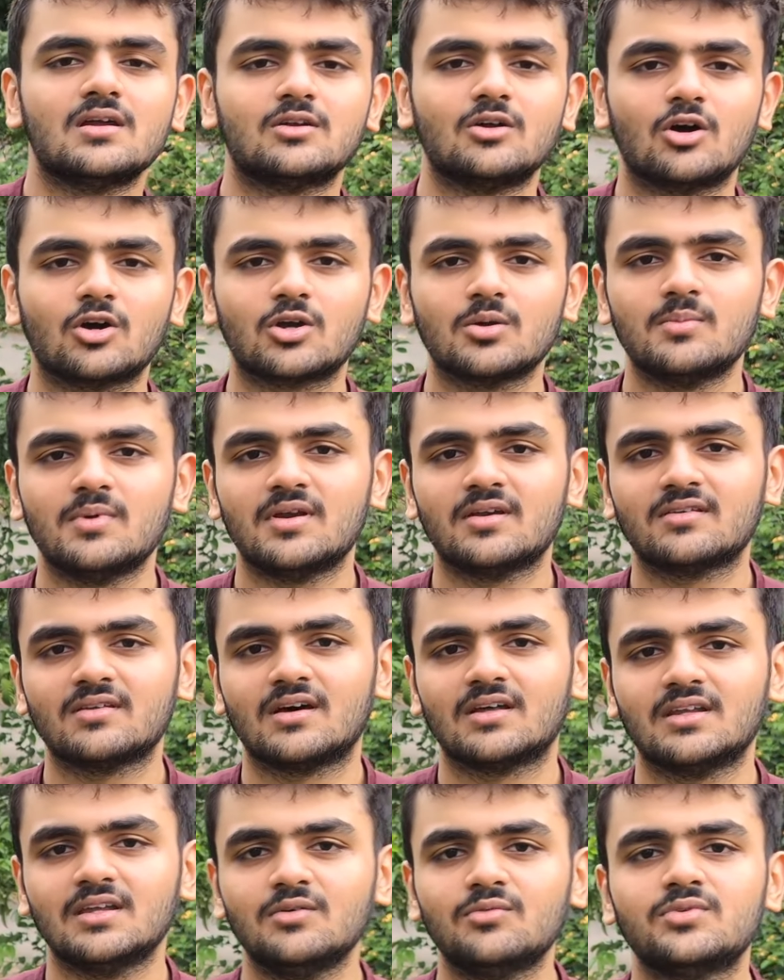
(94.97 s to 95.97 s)
documents
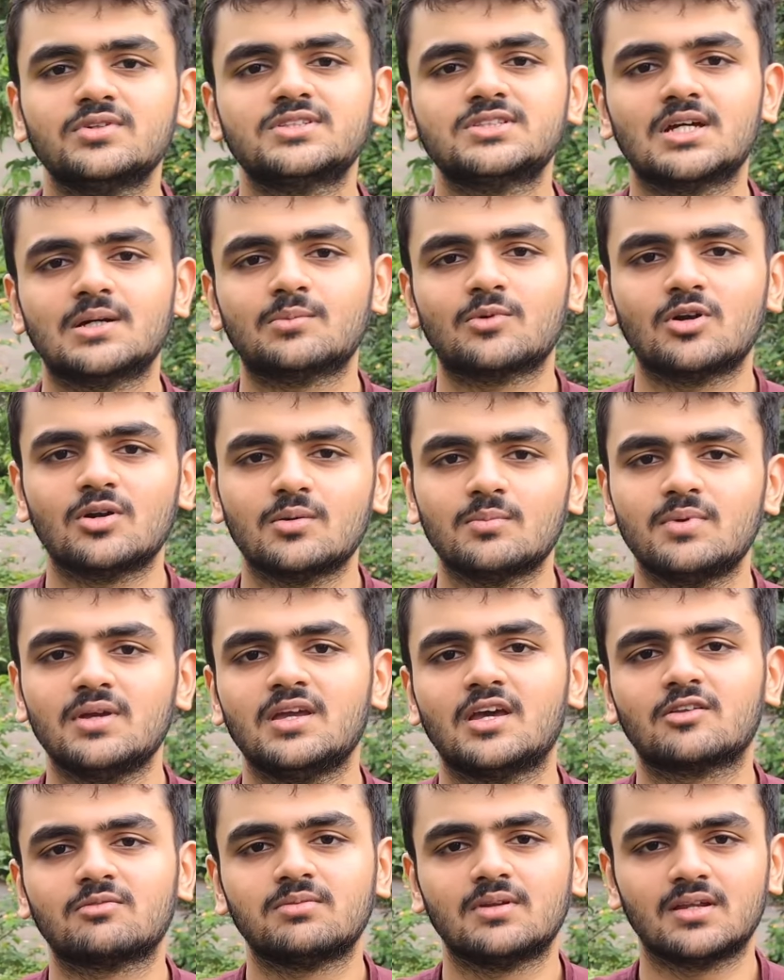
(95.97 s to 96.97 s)
are there, which I'm going to
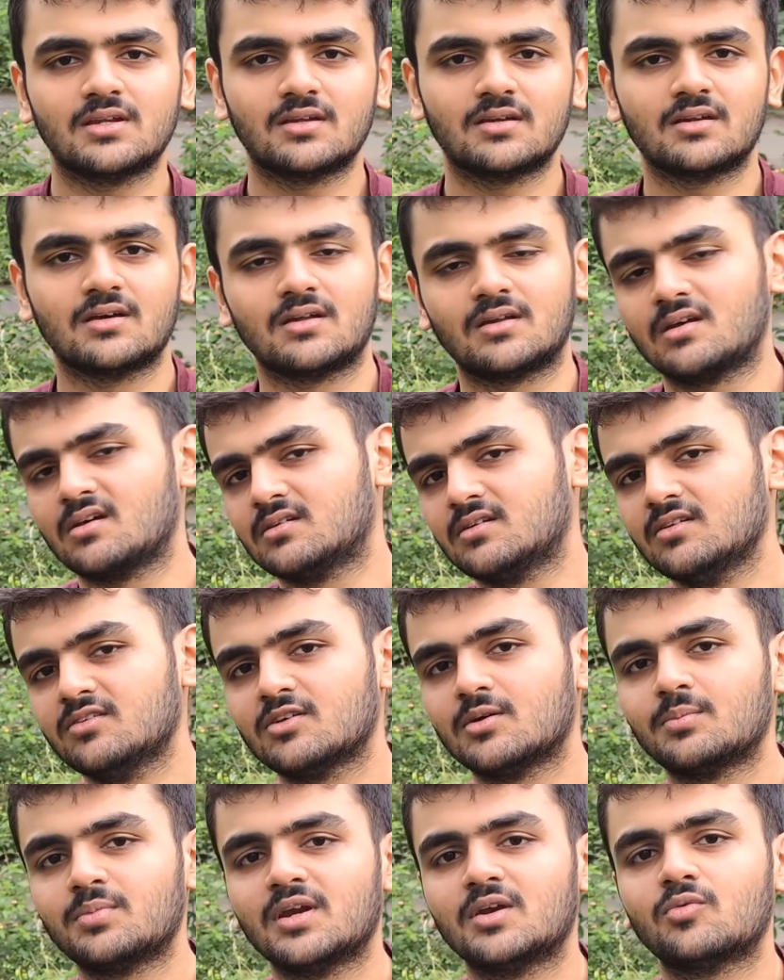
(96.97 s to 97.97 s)
be explaining in another
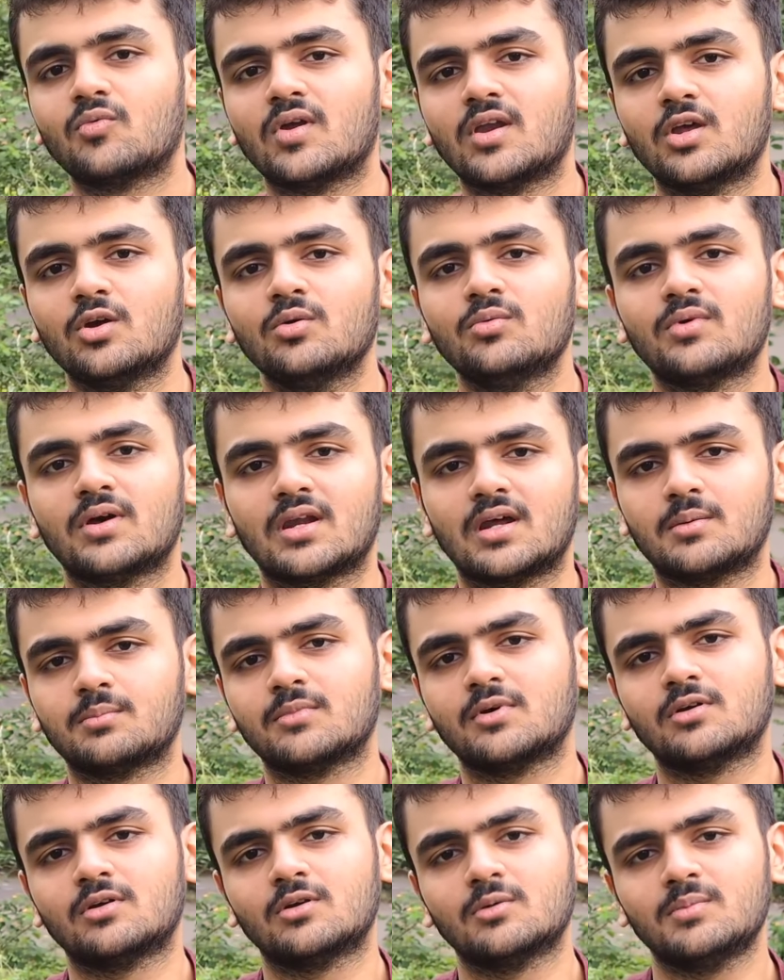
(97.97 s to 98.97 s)
separate video where
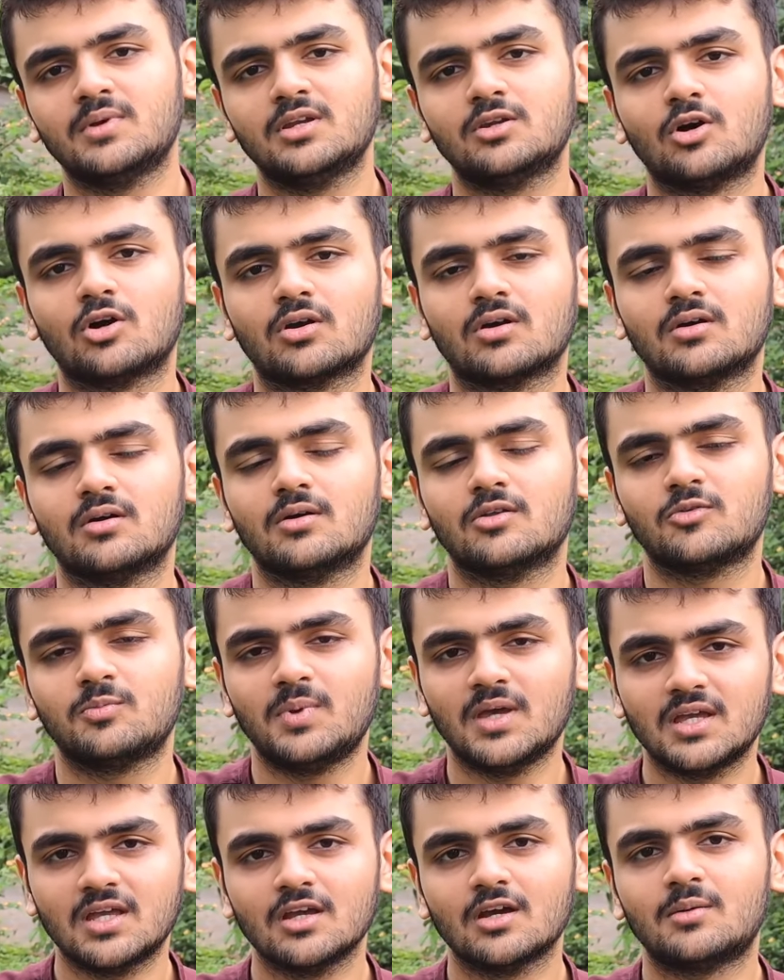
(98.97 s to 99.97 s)
I'm going to be
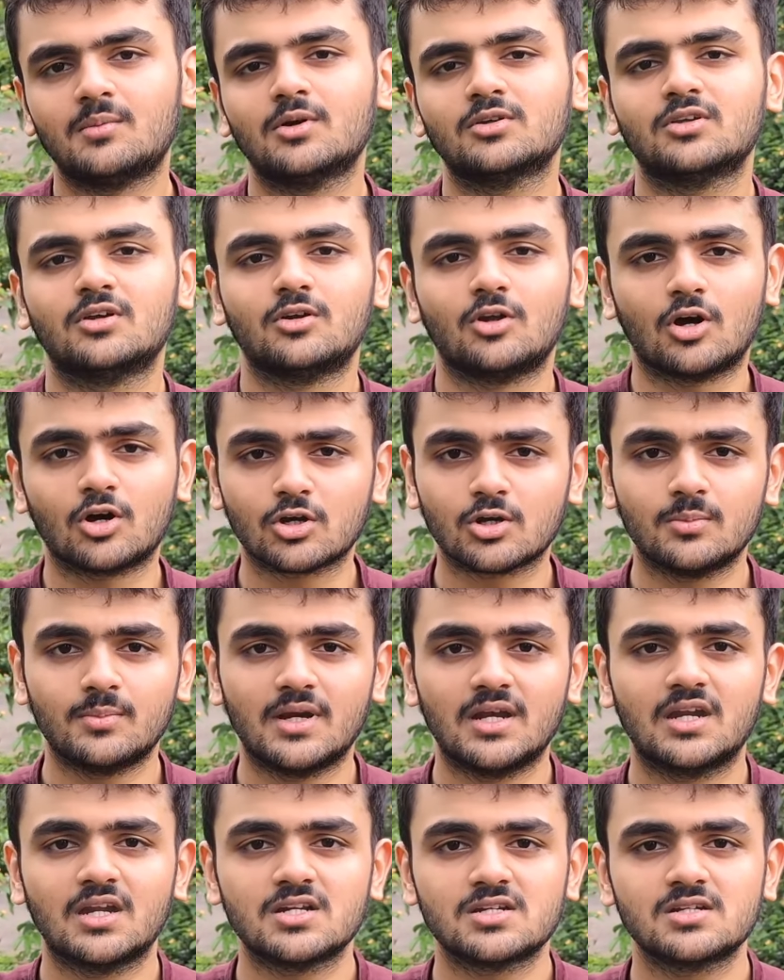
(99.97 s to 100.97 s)
speaking about the
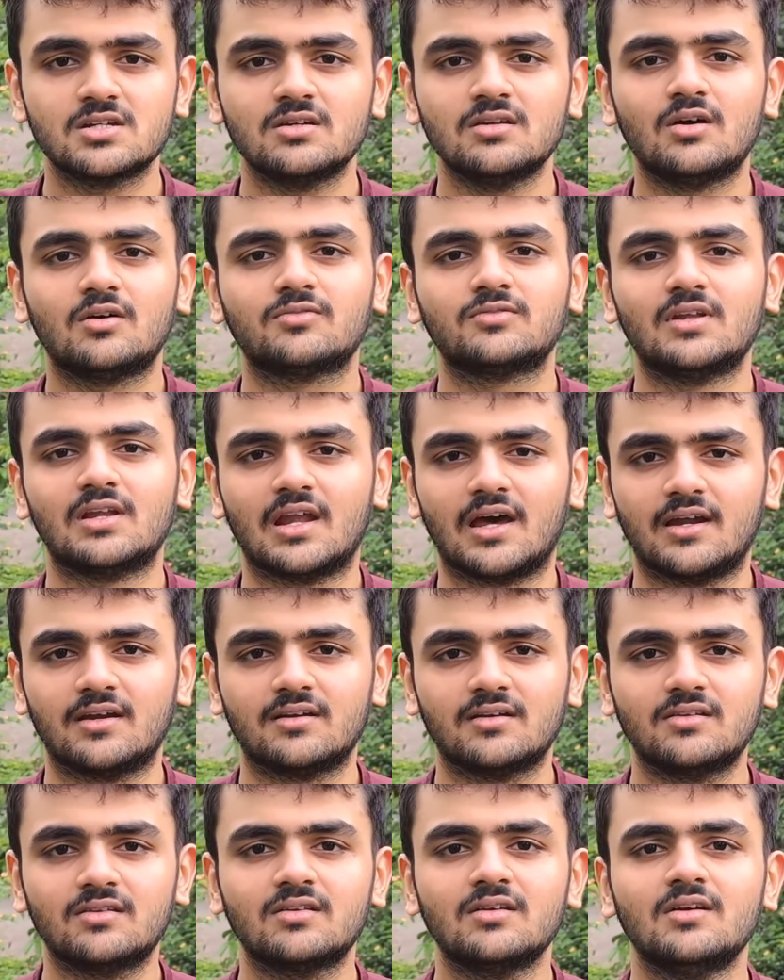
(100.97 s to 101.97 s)
documentation of the
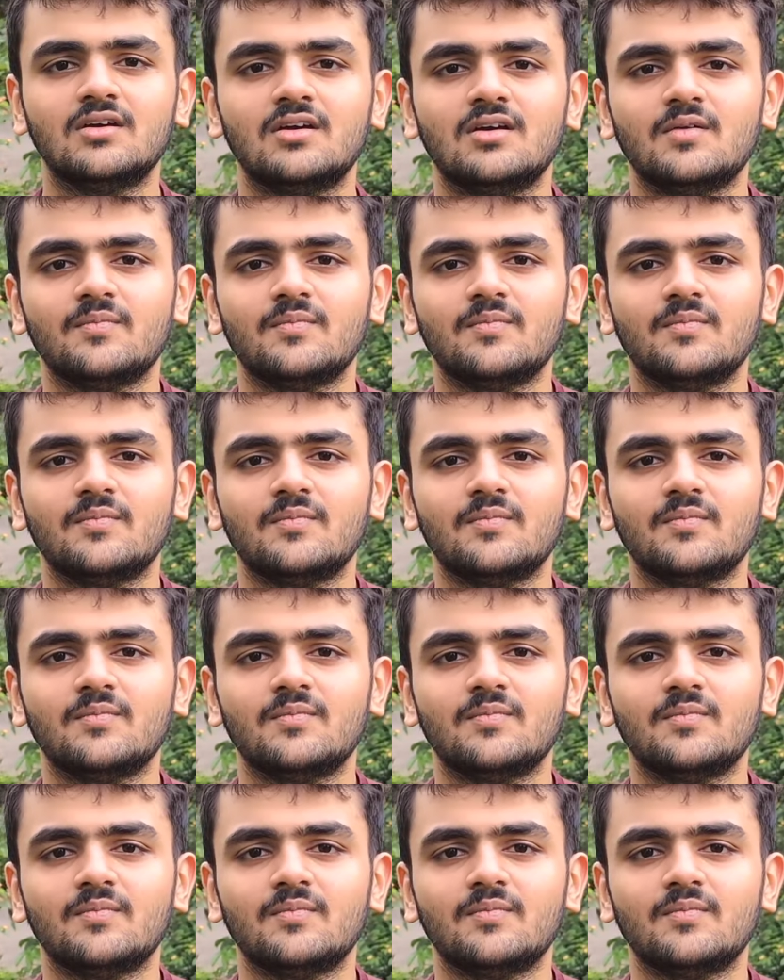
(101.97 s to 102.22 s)
lands.